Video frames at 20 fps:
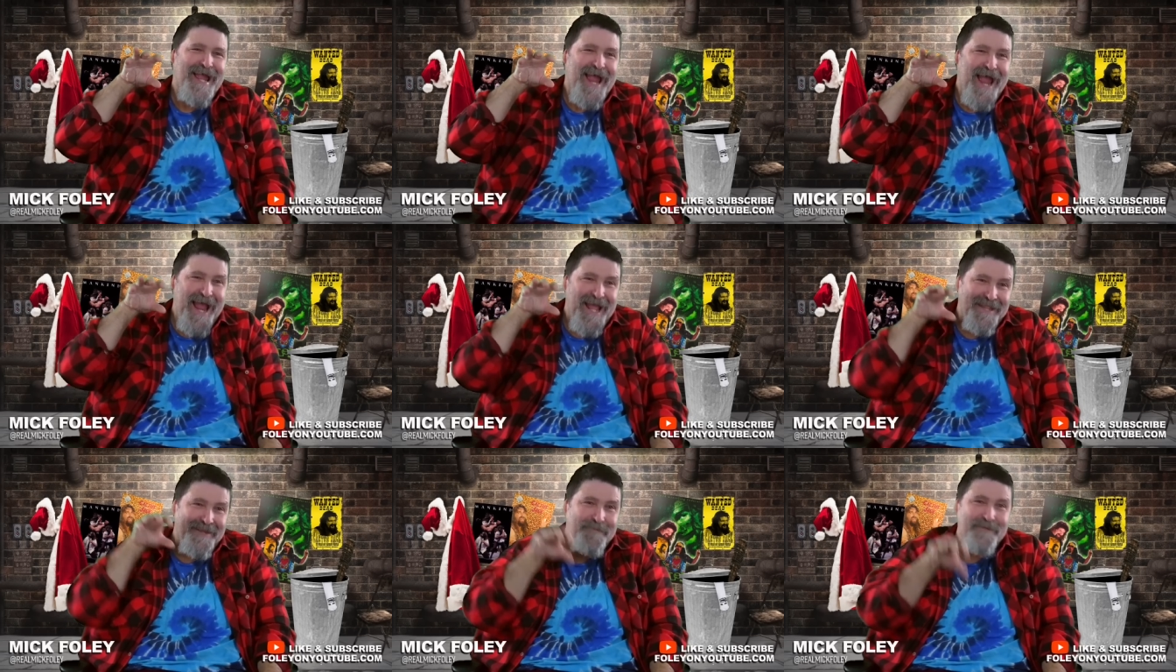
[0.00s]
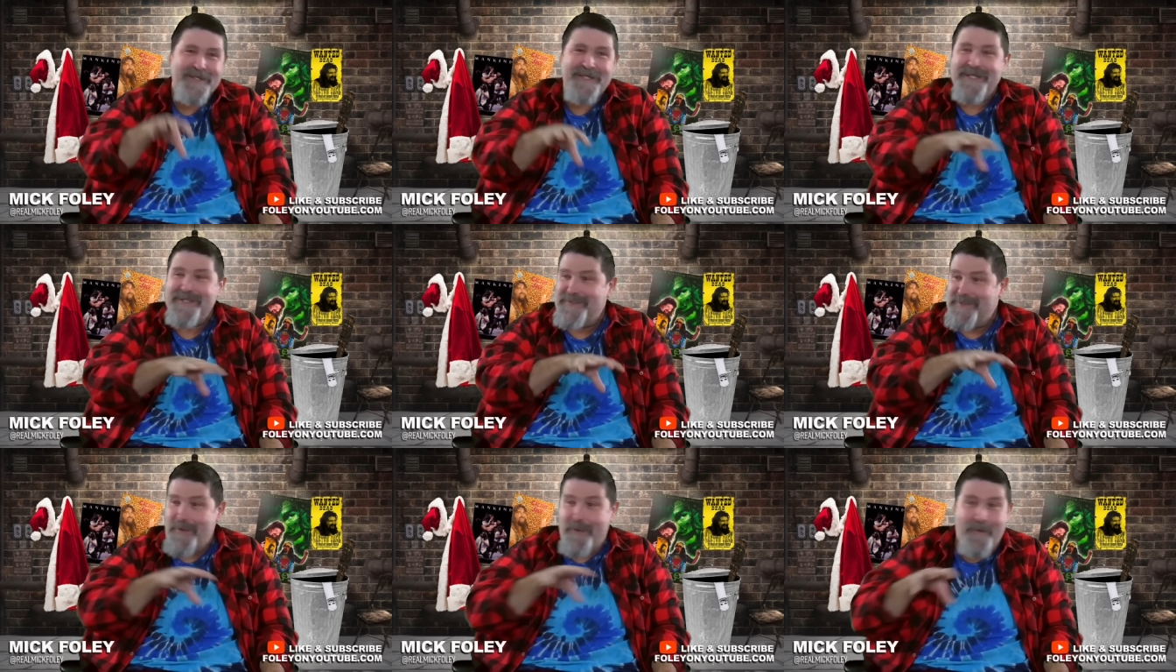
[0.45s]
And there were
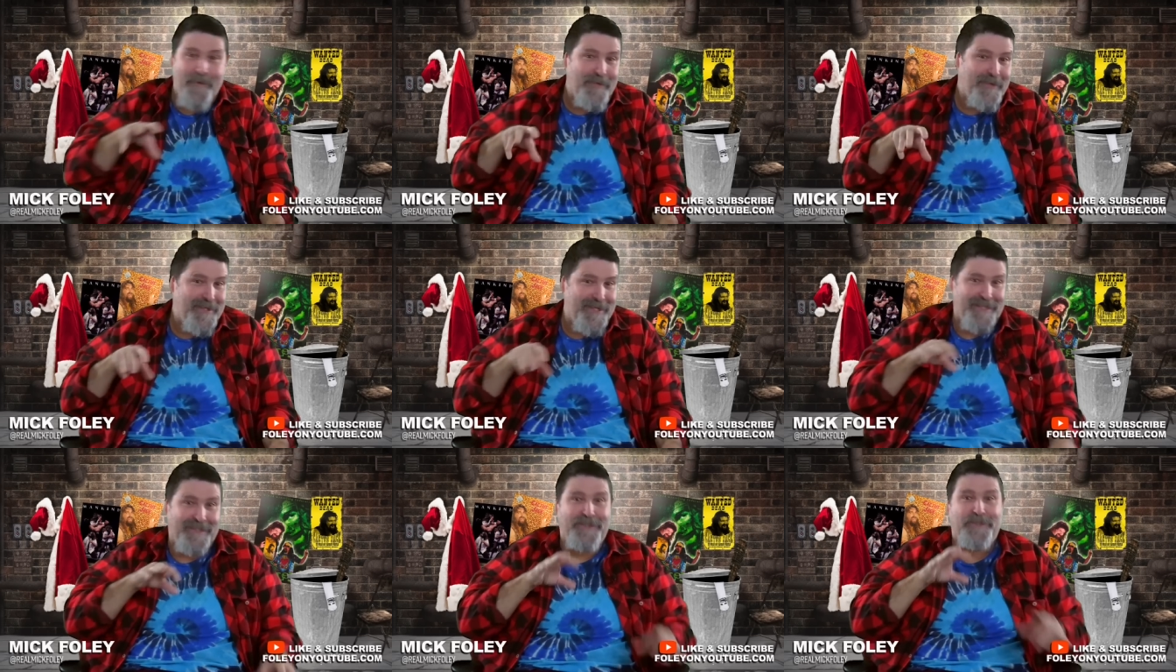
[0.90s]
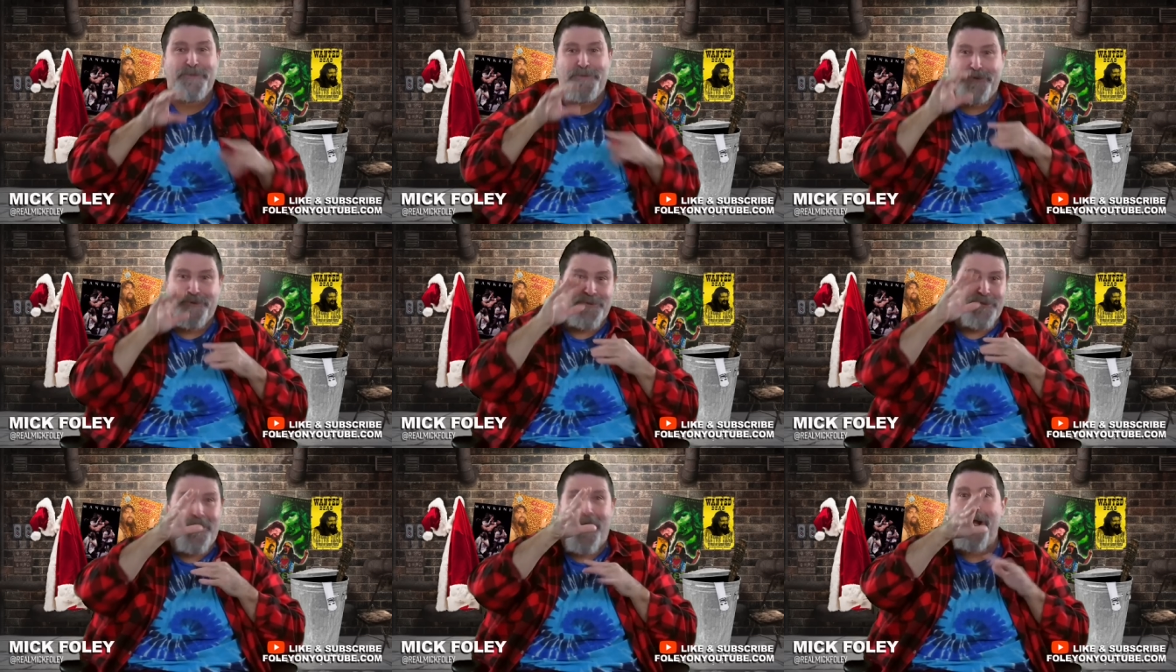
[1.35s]
just all the little
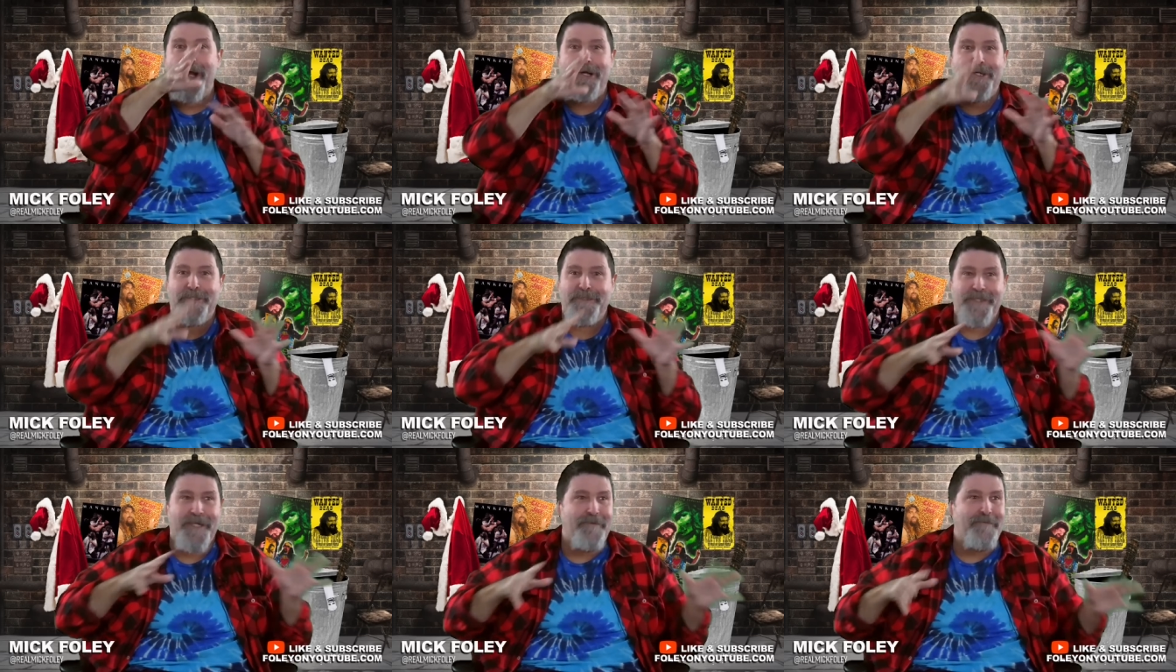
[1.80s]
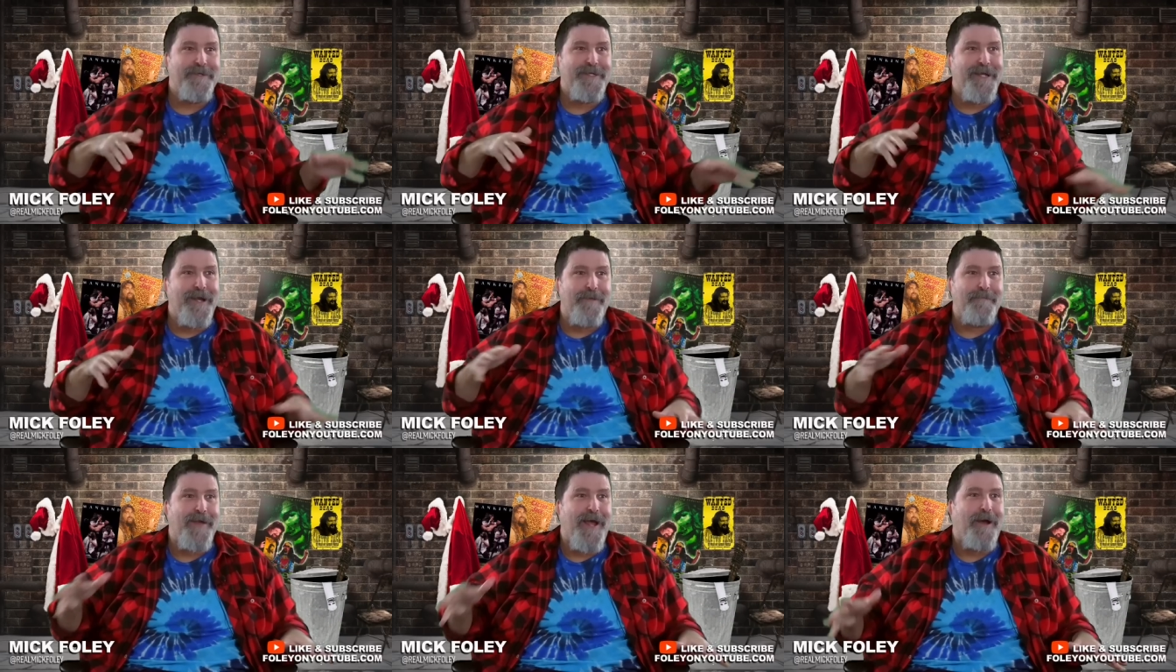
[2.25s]
songs I would
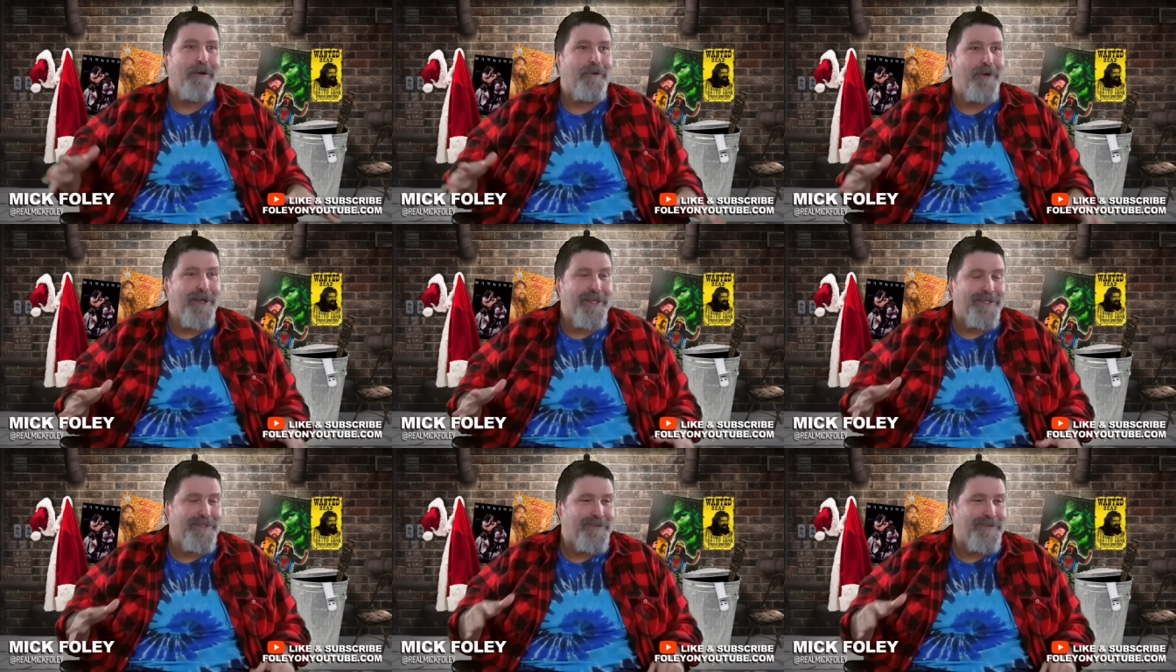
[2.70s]
come out with.